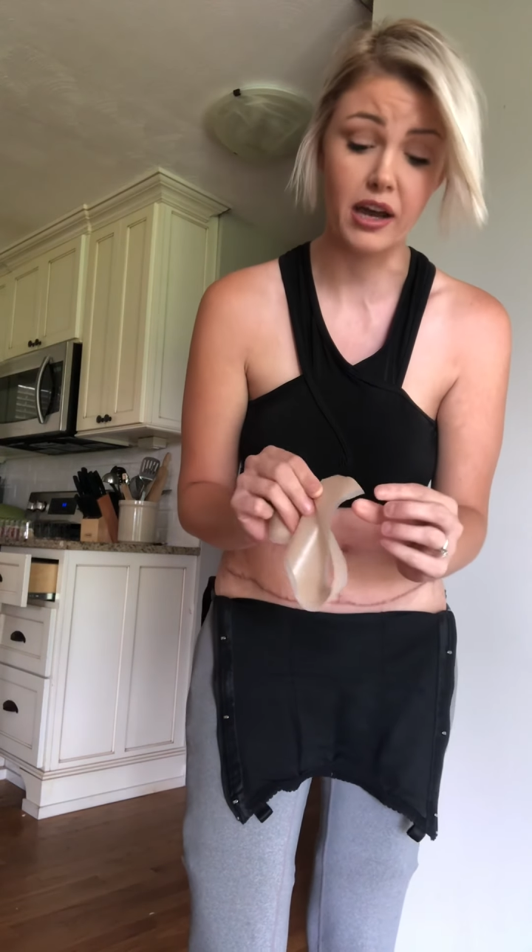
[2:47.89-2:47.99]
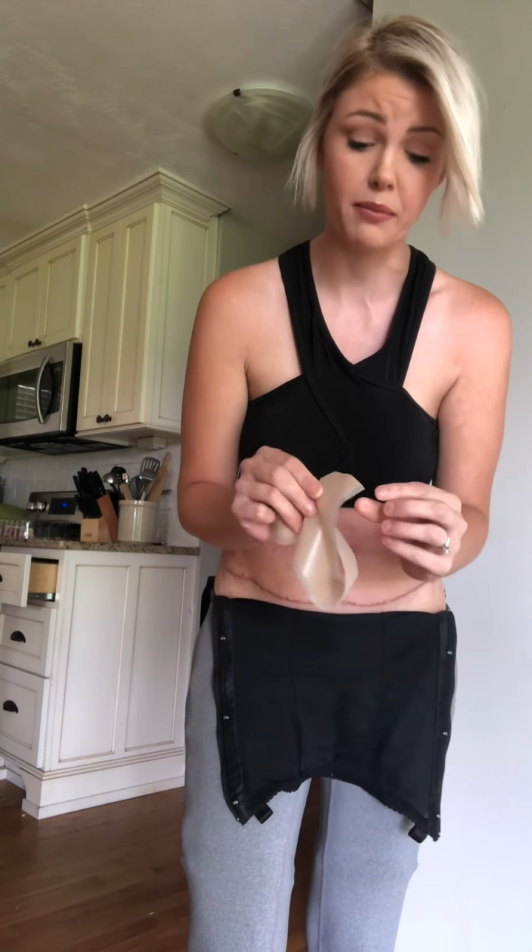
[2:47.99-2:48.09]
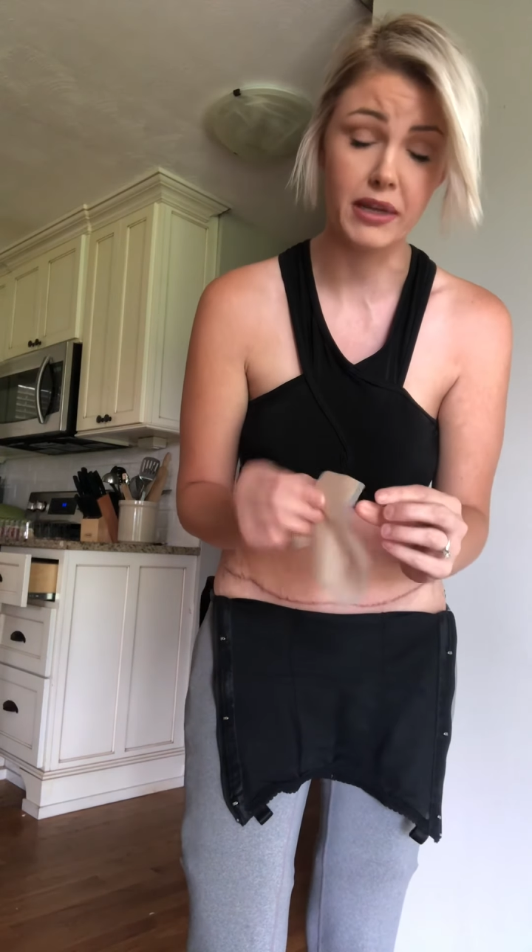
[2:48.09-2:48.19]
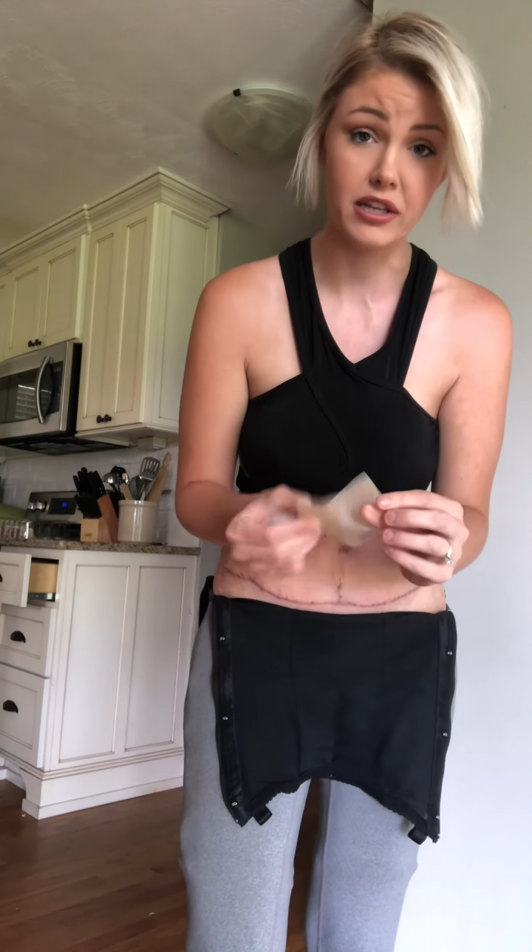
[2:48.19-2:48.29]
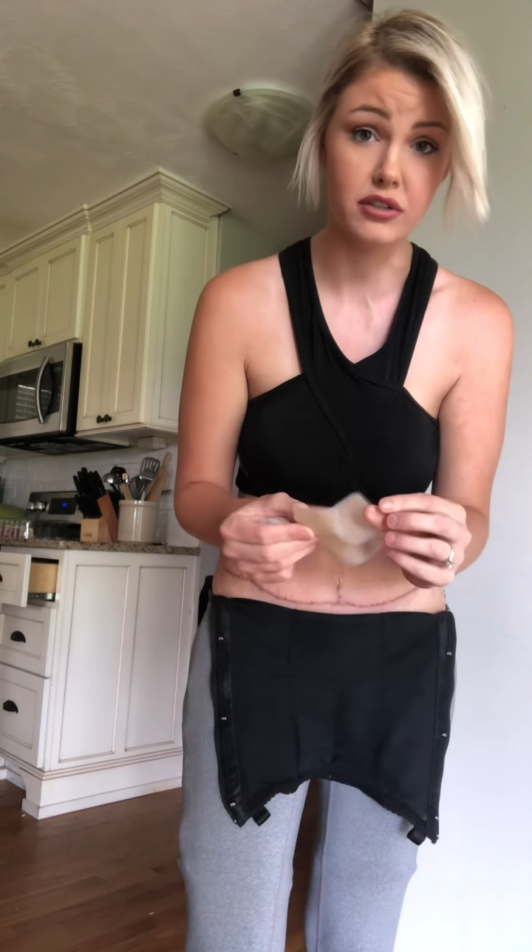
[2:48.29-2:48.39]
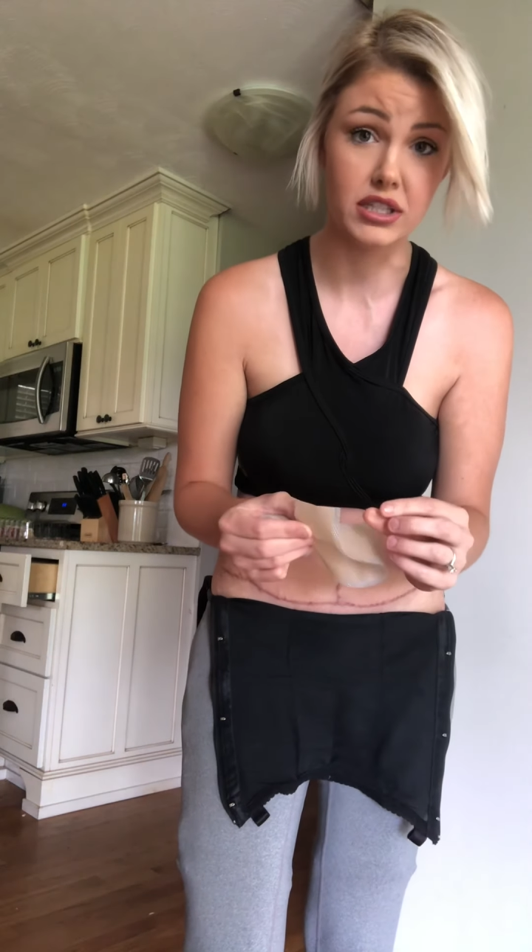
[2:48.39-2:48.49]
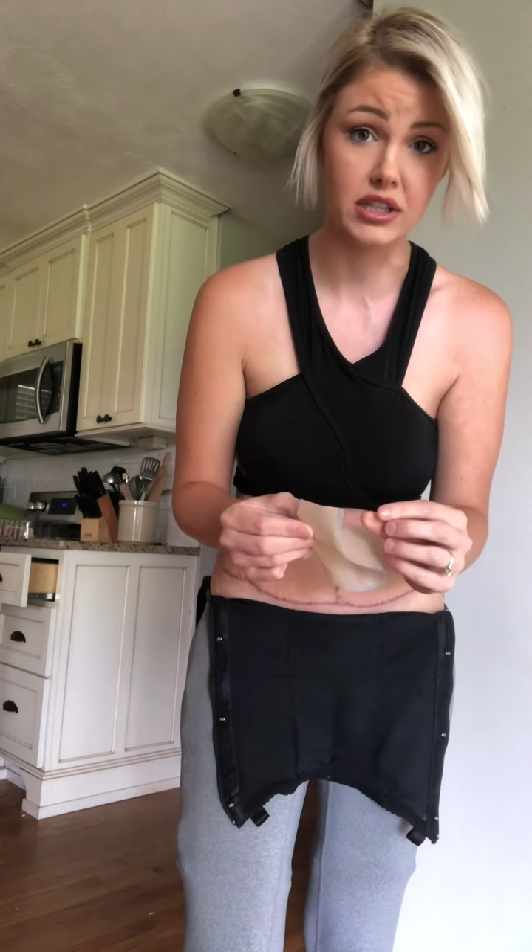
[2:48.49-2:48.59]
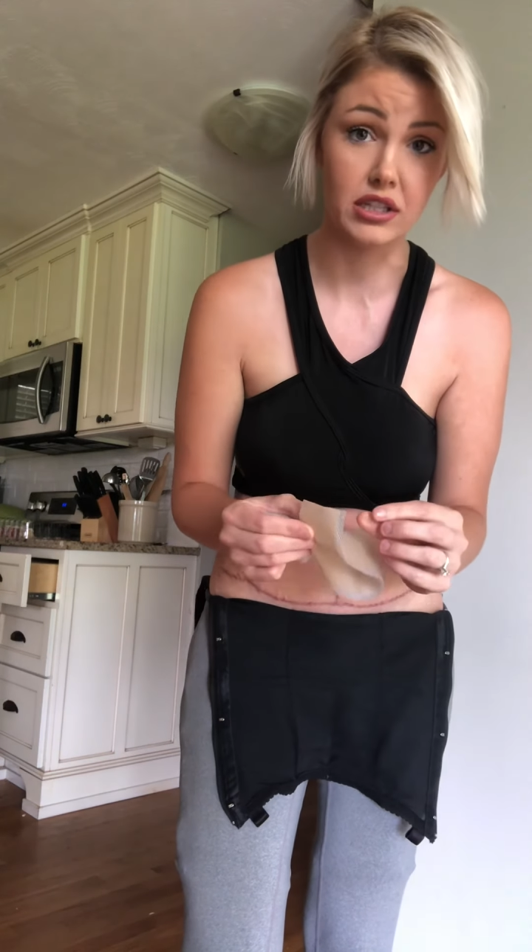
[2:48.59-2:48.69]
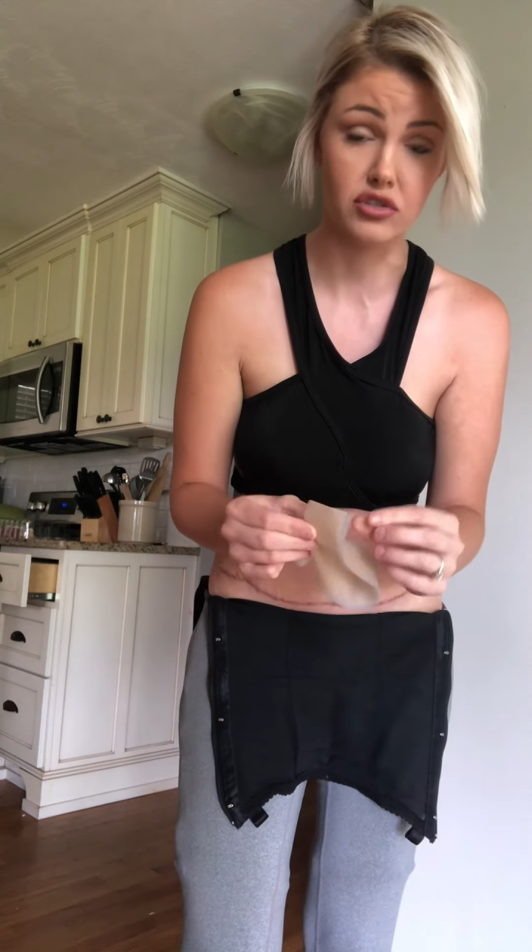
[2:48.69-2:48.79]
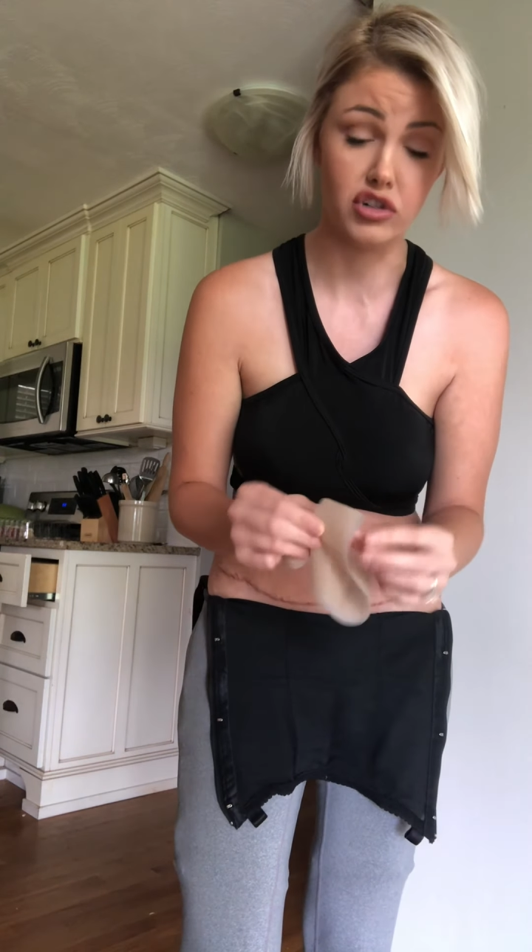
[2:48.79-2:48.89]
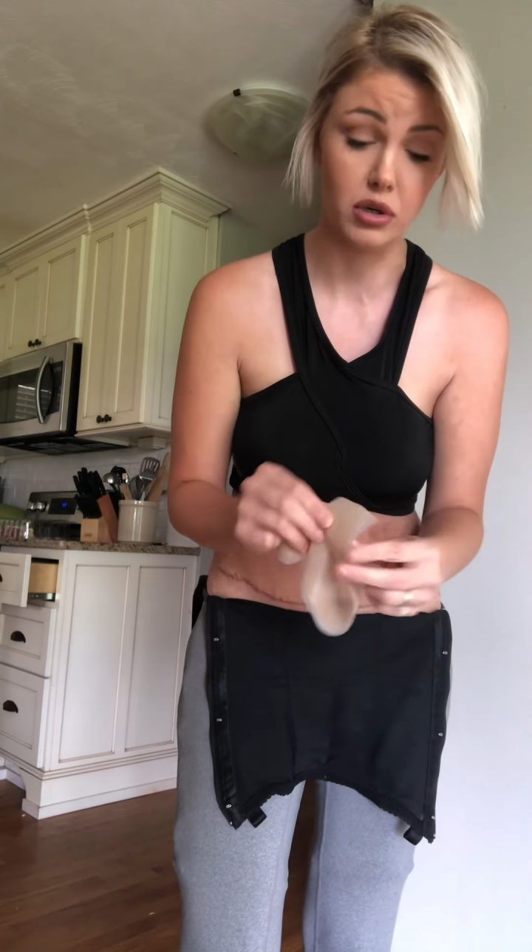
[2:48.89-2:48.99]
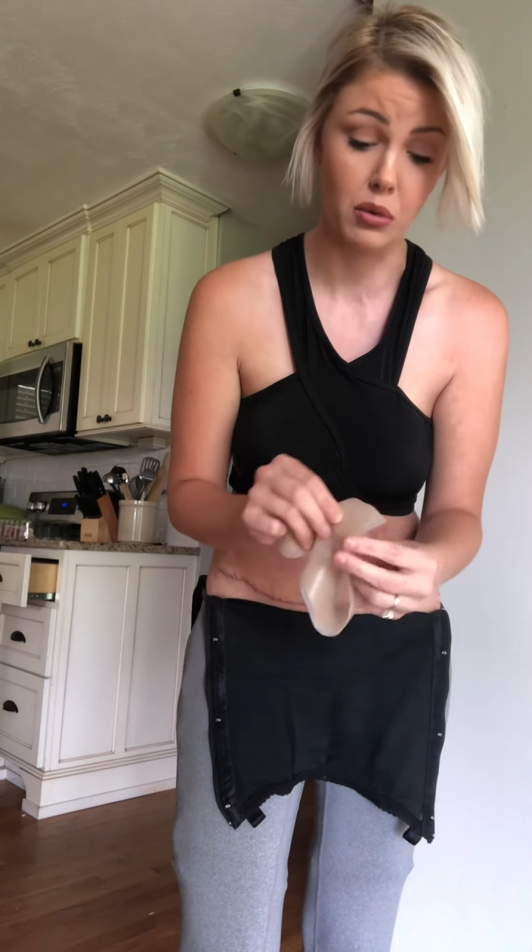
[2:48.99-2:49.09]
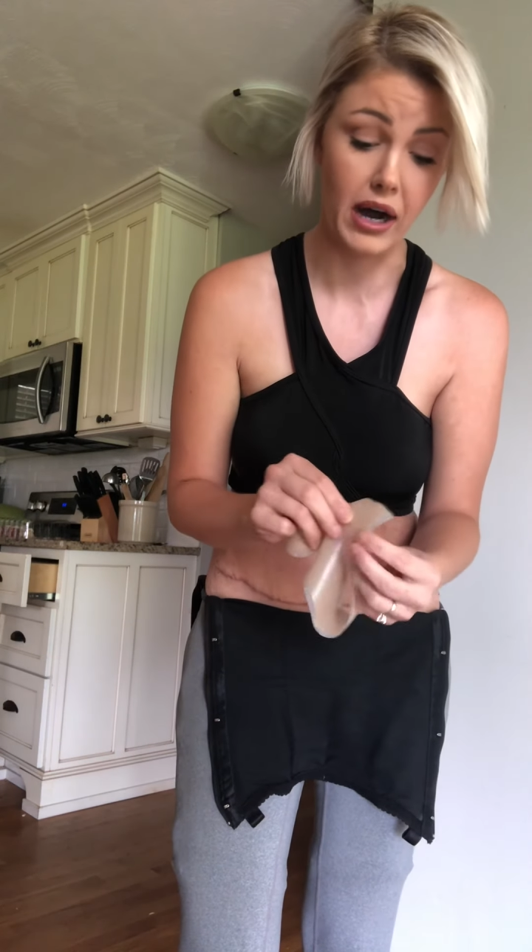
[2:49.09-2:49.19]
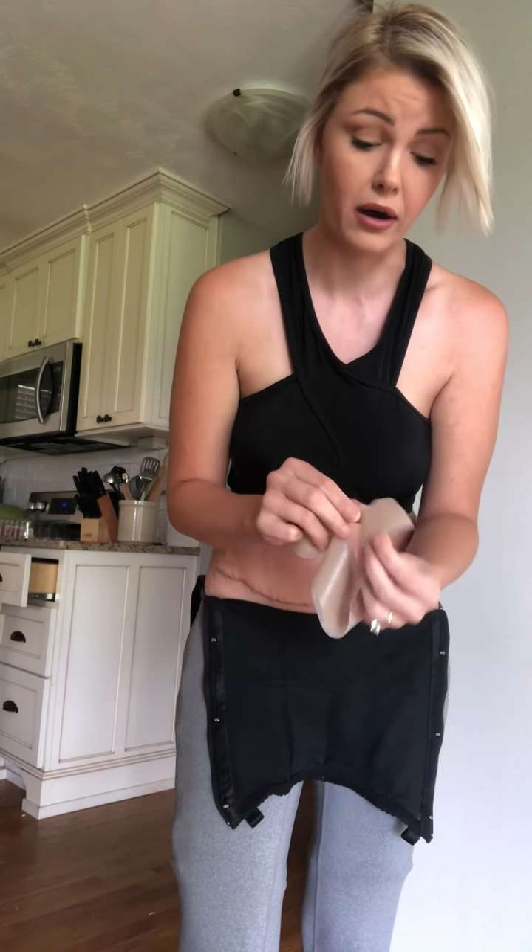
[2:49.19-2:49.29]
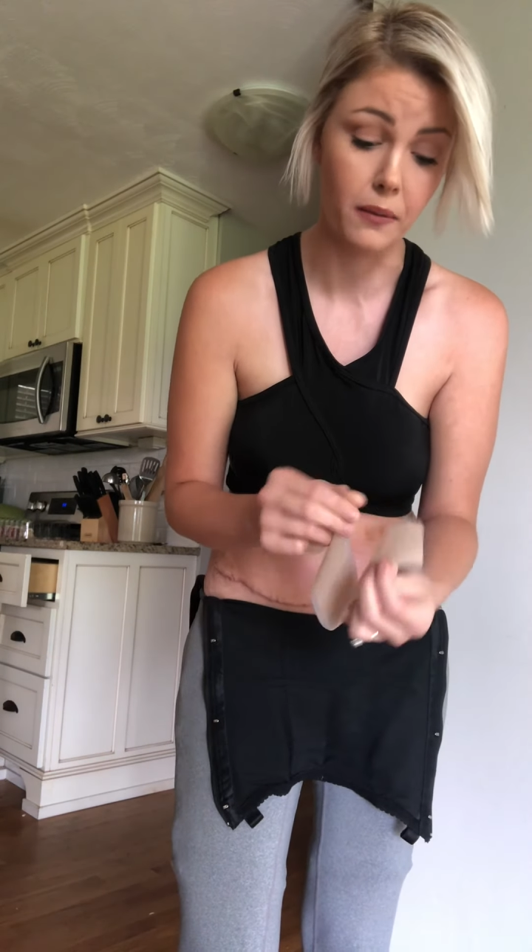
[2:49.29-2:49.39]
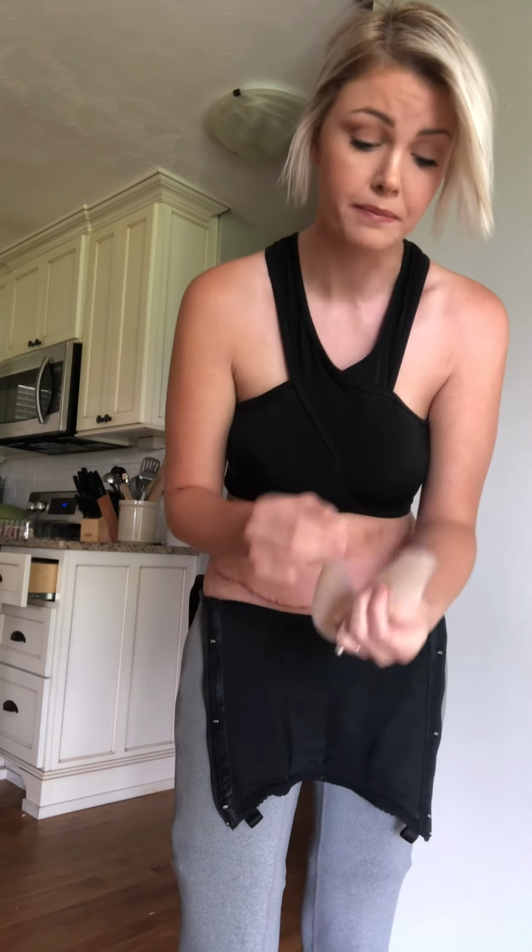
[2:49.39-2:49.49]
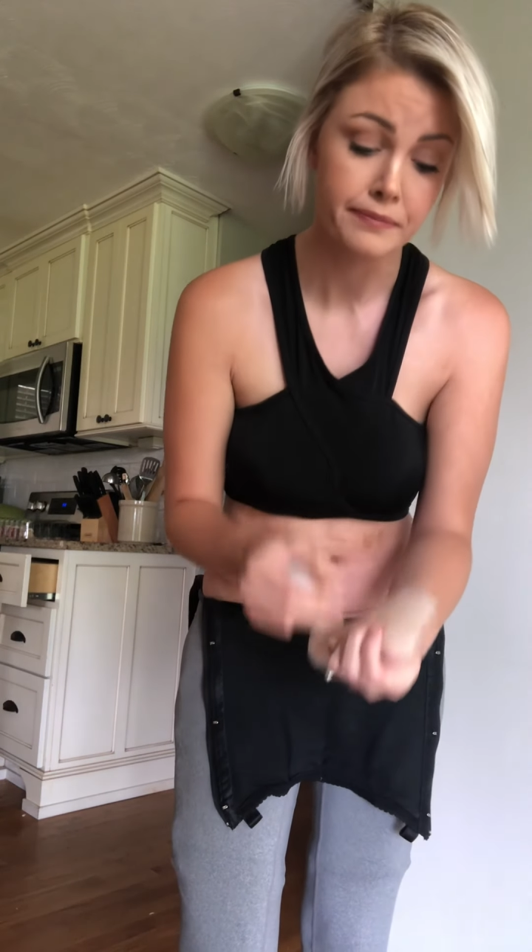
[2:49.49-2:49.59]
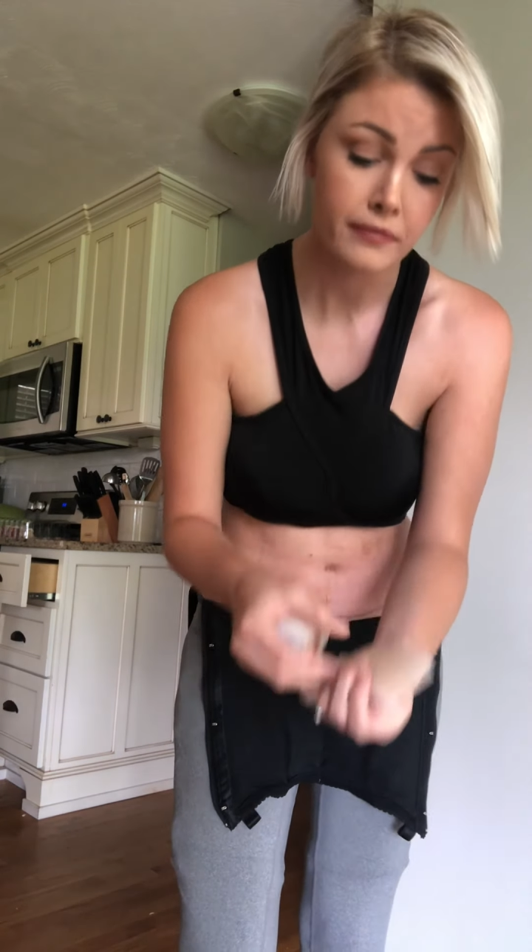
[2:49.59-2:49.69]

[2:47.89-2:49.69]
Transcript: I'll be using this for a while.